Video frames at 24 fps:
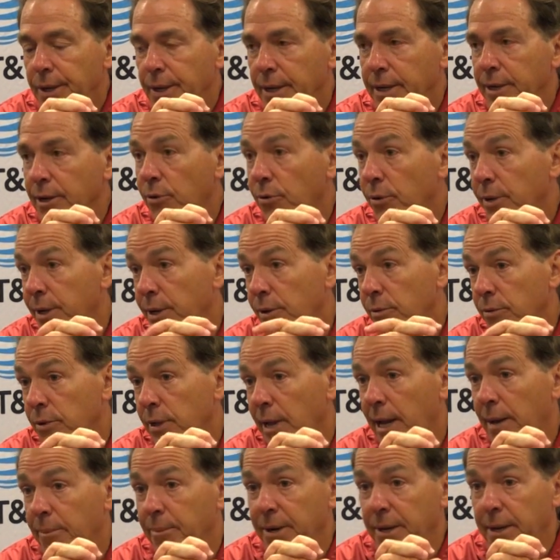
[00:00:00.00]
In a critical
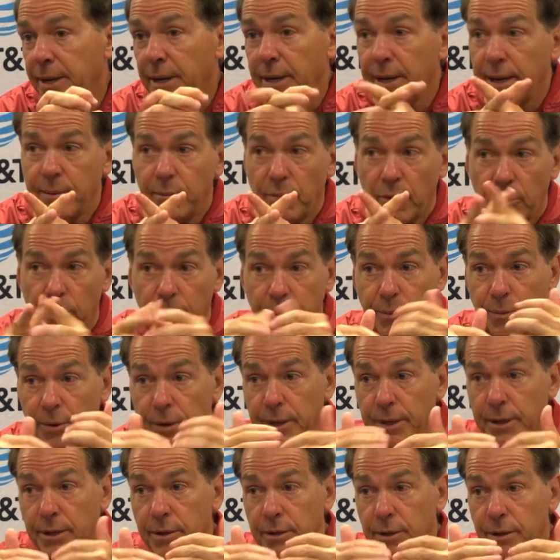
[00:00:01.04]
time in the game where we
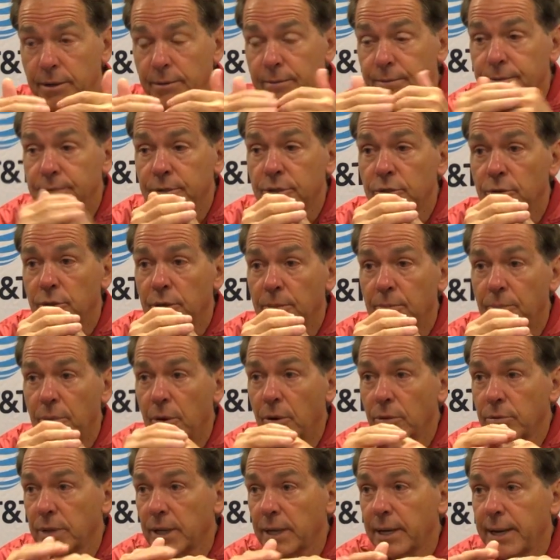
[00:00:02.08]
really could have sort of
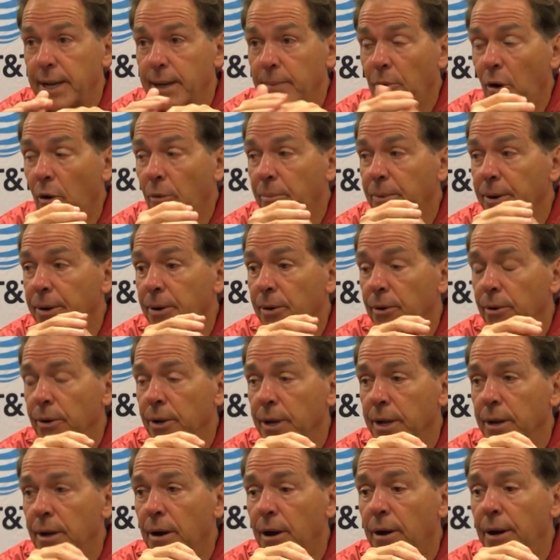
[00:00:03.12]
broke the game open
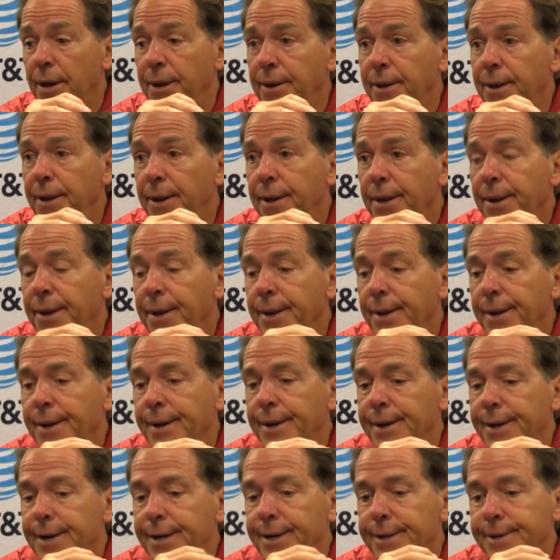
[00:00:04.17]
early on.
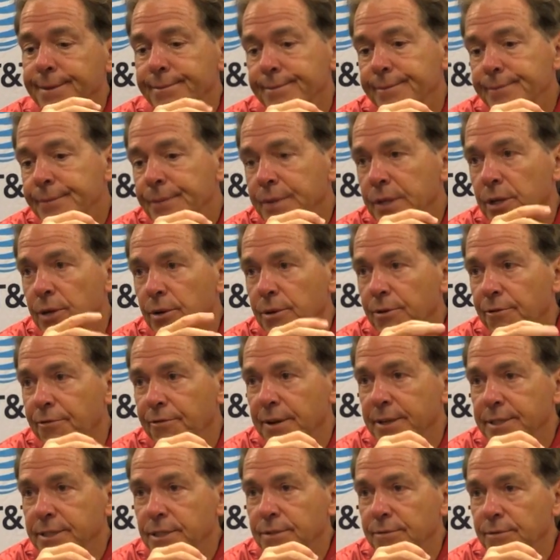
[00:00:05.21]
You know,
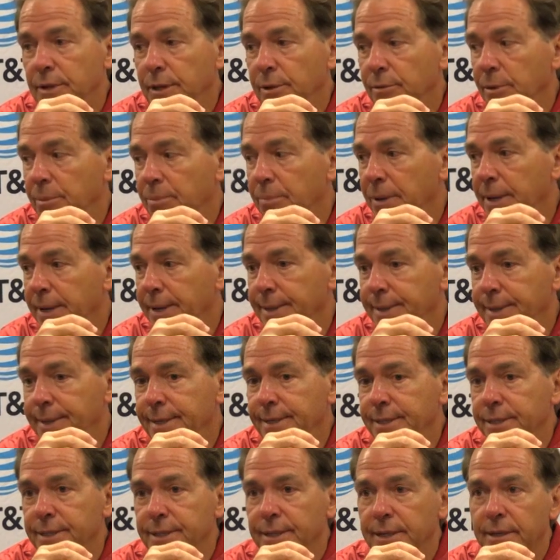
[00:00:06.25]
defensively we played
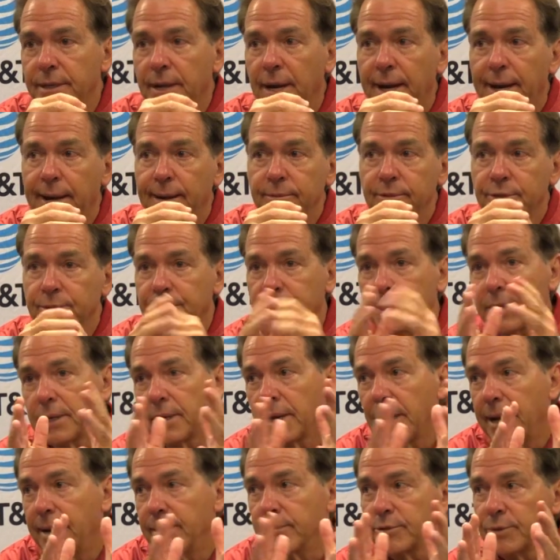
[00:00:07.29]
decent at times, but at
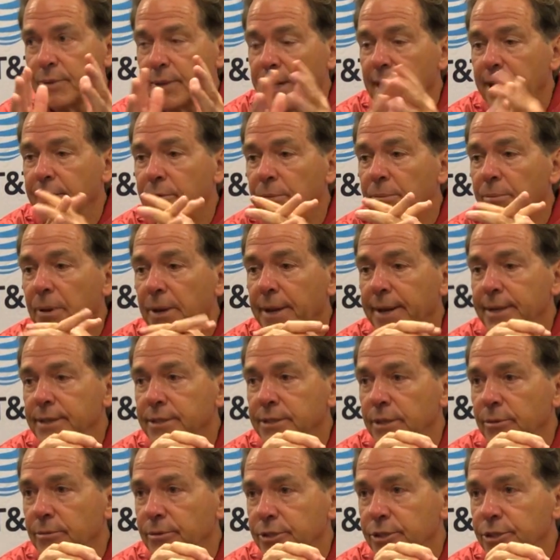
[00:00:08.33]
times we gave them plays
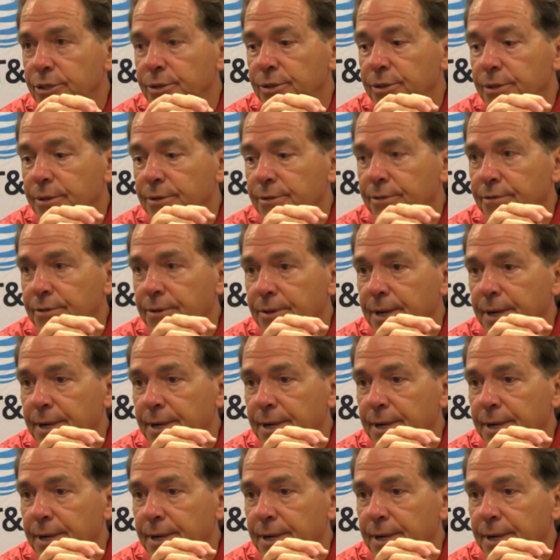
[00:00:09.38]
that we shouldn't have.